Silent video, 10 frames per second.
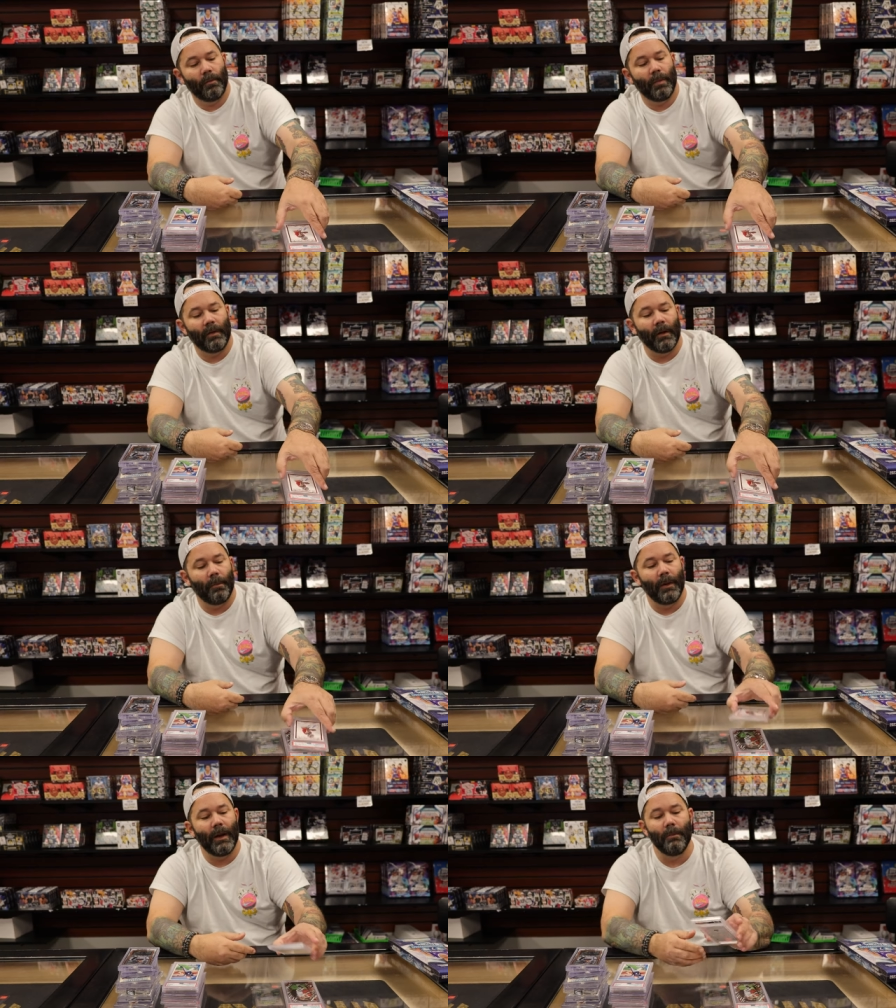Picked
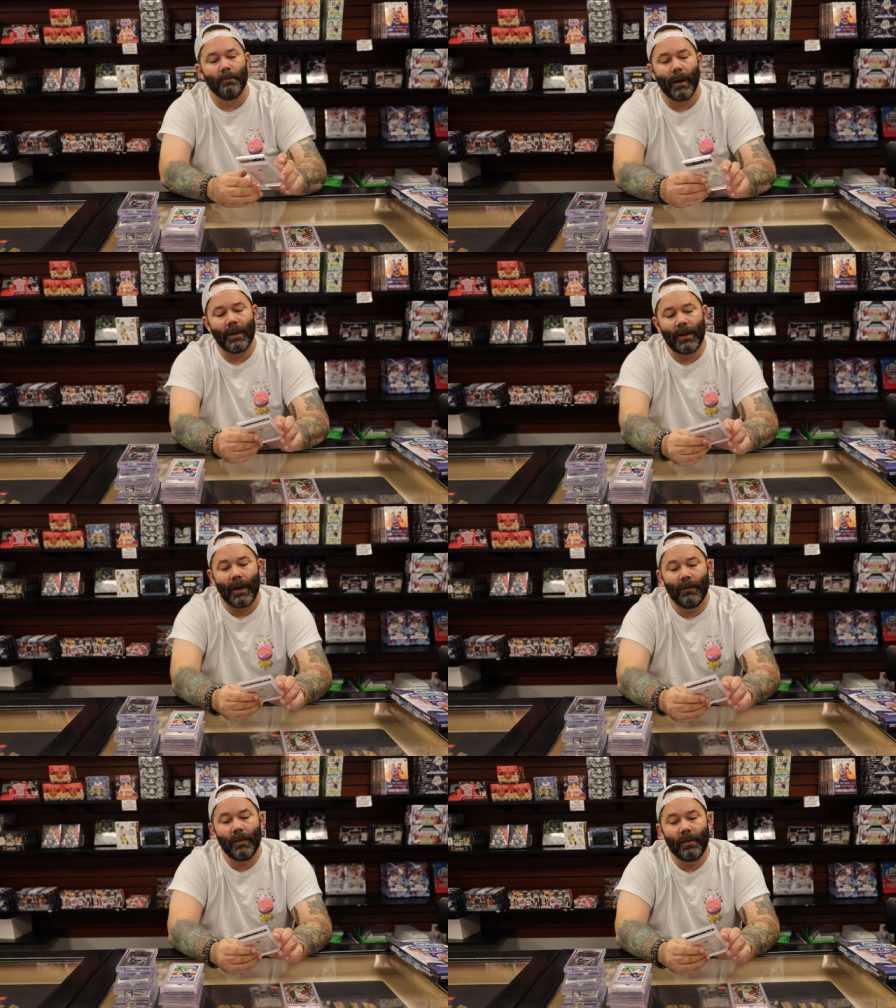up a Mike
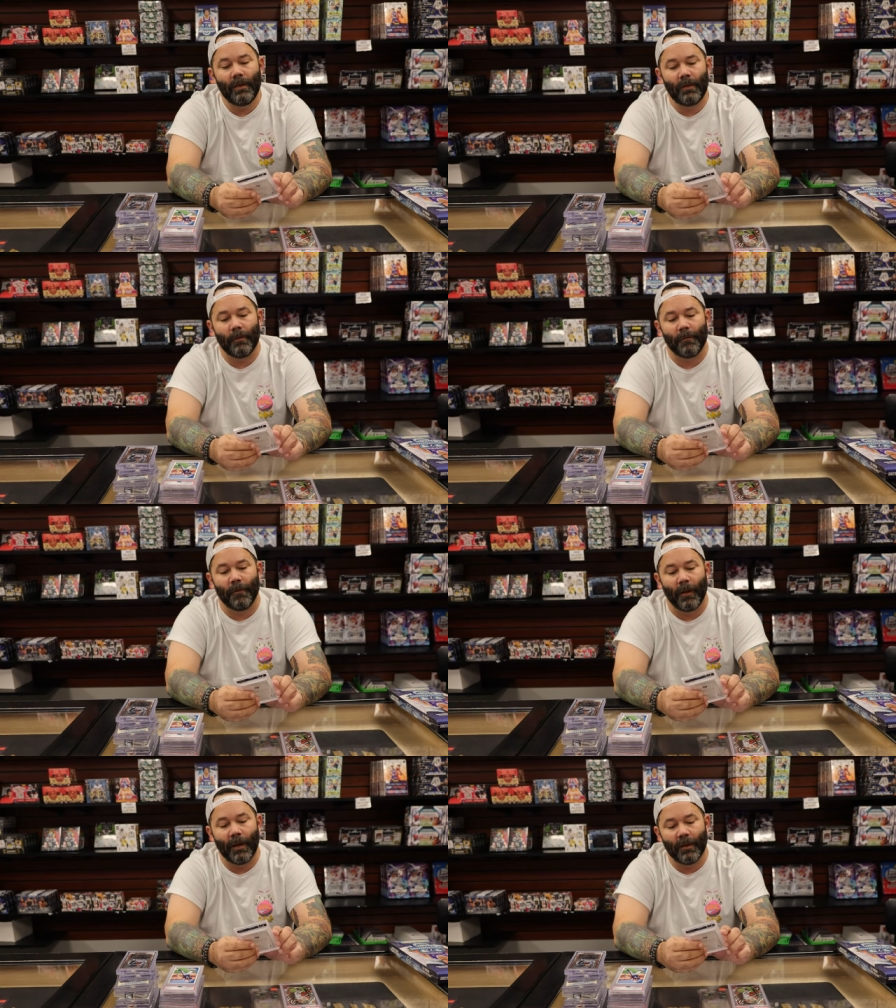Evans,
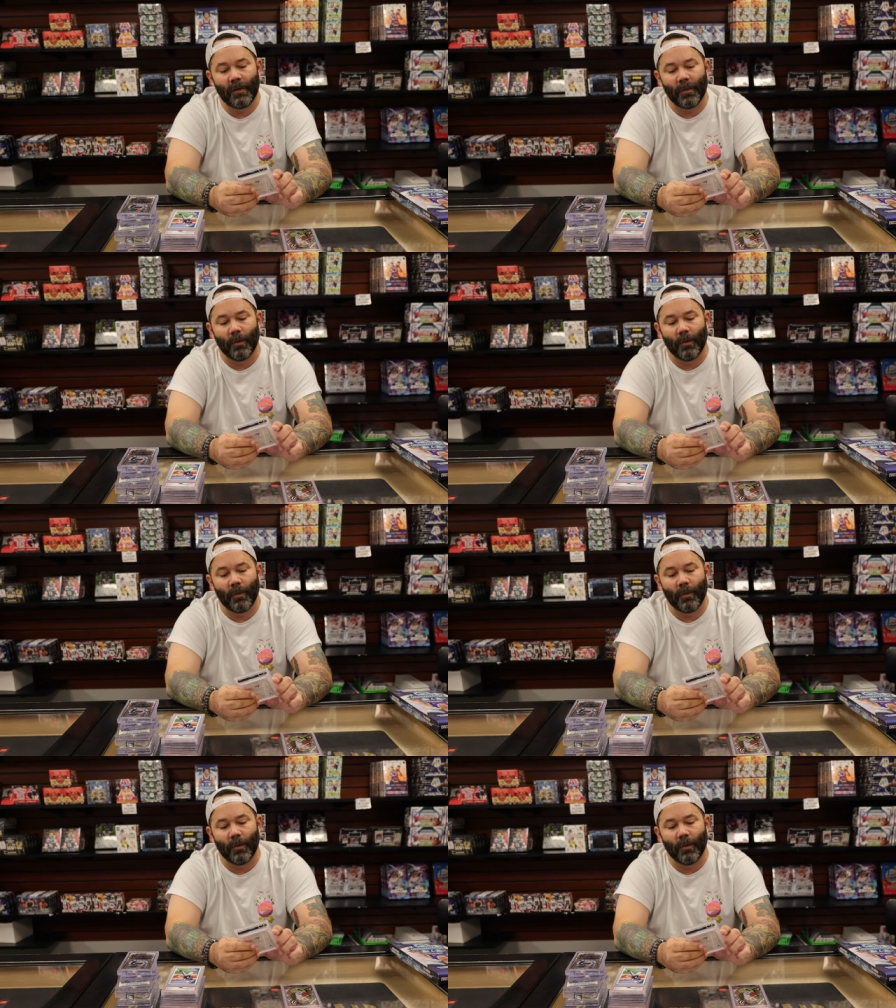flawless